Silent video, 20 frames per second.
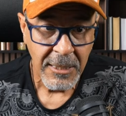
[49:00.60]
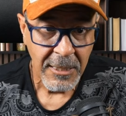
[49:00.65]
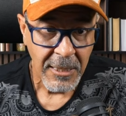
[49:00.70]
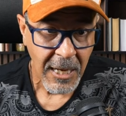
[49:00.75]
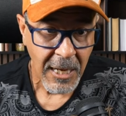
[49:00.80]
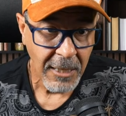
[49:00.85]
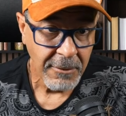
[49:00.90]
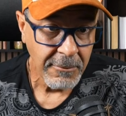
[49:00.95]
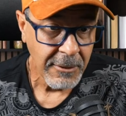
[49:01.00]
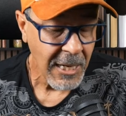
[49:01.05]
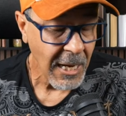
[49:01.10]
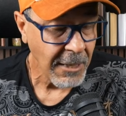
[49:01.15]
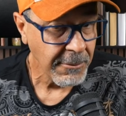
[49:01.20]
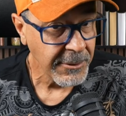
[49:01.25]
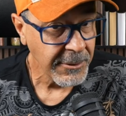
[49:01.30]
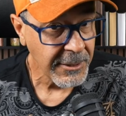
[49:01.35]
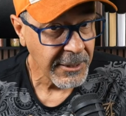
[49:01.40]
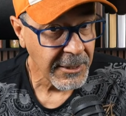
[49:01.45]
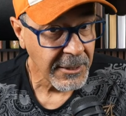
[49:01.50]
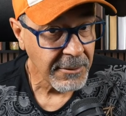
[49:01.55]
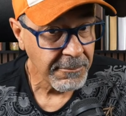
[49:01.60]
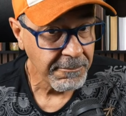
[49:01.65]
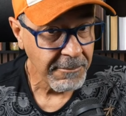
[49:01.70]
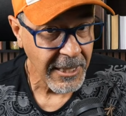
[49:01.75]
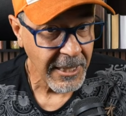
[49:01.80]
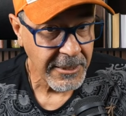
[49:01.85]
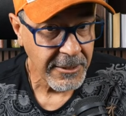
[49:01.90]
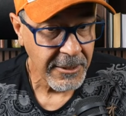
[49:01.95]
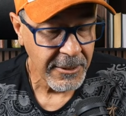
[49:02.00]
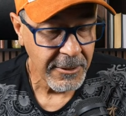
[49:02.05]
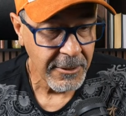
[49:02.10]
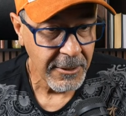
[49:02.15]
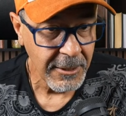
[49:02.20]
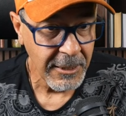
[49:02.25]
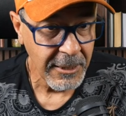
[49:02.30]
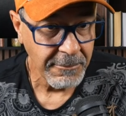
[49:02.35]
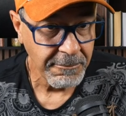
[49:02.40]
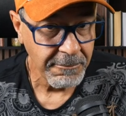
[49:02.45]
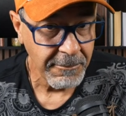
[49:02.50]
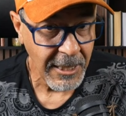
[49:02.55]
when I was in Mexico,
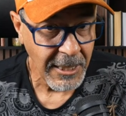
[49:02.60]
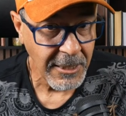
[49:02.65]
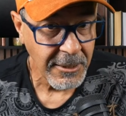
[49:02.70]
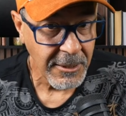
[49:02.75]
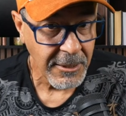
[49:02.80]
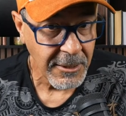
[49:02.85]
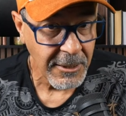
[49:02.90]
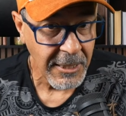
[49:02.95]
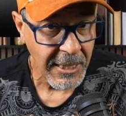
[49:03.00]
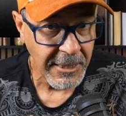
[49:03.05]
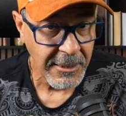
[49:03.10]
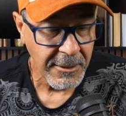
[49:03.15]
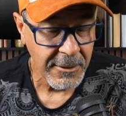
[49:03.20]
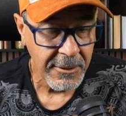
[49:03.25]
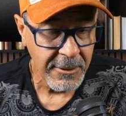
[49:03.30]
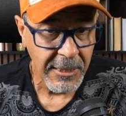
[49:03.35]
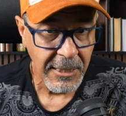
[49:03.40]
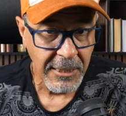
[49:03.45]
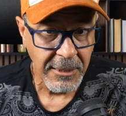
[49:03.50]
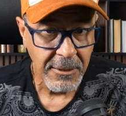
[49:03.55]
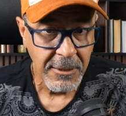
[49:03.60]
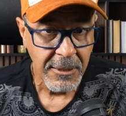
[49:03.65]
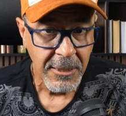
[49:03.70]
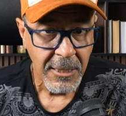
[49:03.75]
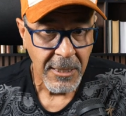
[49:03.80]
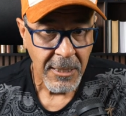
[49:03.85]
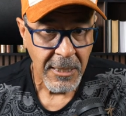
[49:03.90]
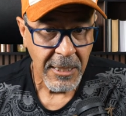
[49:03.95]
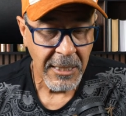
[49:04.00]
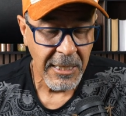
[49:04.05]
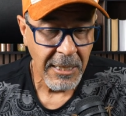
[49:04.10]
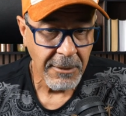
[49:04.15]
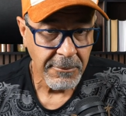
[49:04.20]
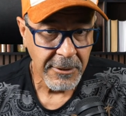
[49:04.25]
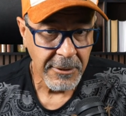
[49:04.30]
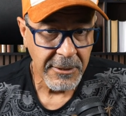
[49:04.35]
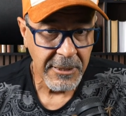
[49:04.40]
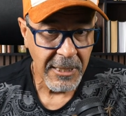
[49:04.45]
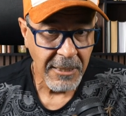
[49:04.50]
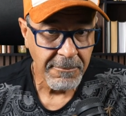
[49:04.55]
in the United States, and I
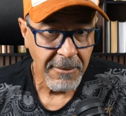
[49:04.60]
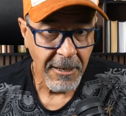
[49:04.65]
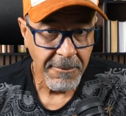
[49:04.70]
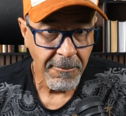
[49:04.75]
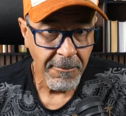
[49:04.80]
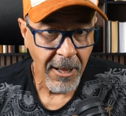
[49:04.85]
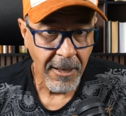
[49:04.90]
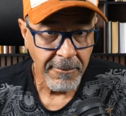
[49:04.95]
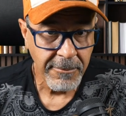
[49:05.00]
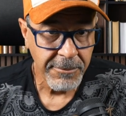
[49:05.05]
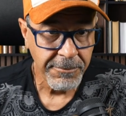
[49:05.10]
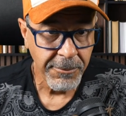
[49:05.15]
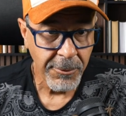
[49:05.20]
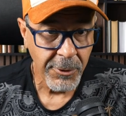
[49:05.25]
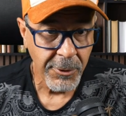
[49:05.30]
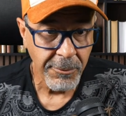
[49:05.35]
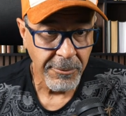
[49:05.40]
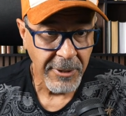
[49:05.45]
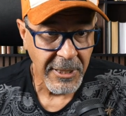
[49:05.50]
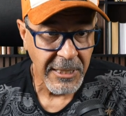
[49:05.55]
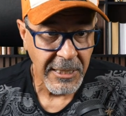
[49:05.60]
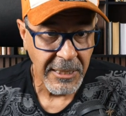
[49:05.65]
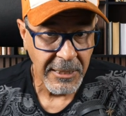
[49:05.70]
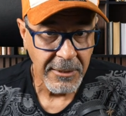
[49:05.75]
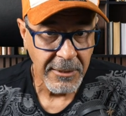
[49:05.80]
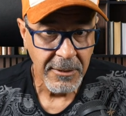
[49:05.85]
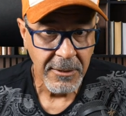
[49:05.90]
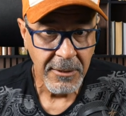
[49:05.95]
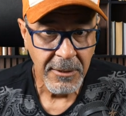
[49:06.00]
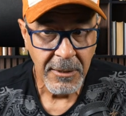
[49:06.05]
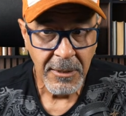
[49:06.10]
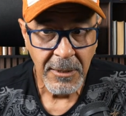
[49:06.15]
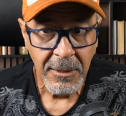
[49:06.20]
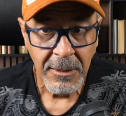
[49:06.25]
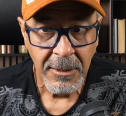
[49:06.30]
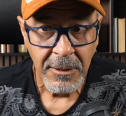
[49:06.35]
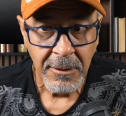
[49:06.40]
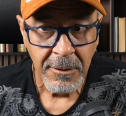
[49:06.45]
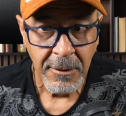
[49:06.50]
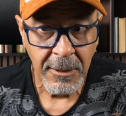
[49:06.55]
would say my mom's Puerto Rican,
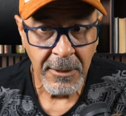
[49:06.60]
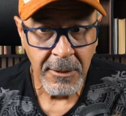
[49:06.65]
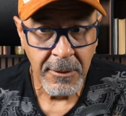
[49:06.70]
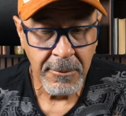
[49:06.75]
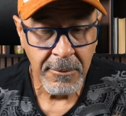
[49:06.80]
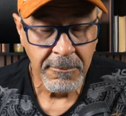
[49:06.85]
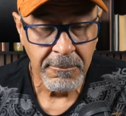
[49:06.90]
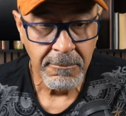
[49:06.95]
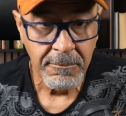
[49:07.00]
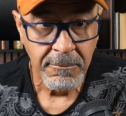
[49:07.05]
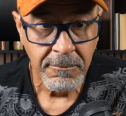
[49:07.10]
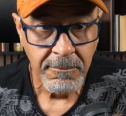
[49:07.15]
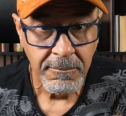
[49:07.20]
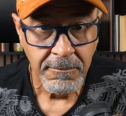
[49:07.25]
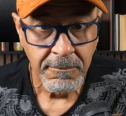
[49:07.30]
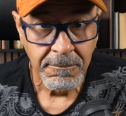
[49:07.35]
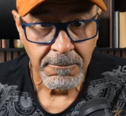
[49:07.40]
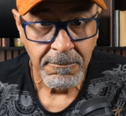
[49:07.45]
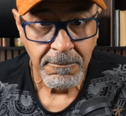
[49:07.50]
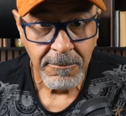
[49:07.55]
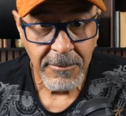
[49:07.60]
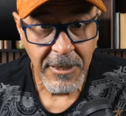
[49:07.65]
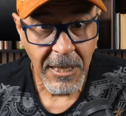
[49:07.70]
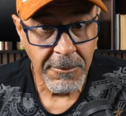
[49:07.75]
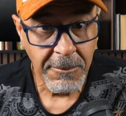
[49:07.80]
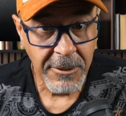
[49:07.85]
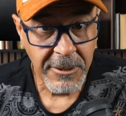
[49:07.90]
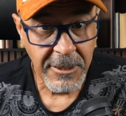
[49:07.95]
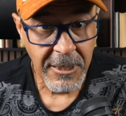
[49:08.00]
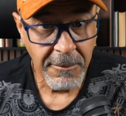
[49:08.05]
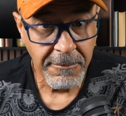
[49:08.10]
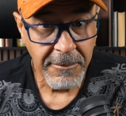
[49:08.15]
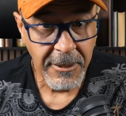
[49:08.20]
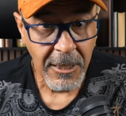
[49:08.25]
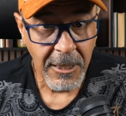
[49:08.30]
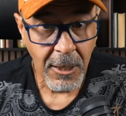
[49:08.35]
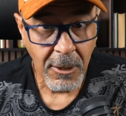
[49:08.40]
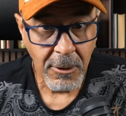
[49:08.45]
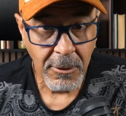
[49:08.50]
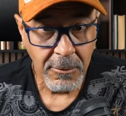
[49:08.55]
they would tell me,
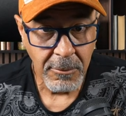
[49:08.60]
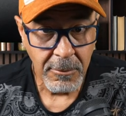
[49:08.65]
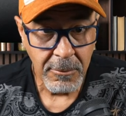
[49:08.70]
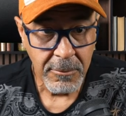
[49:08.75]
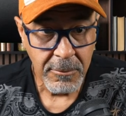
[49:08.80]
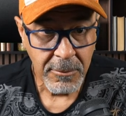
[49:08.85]
oh,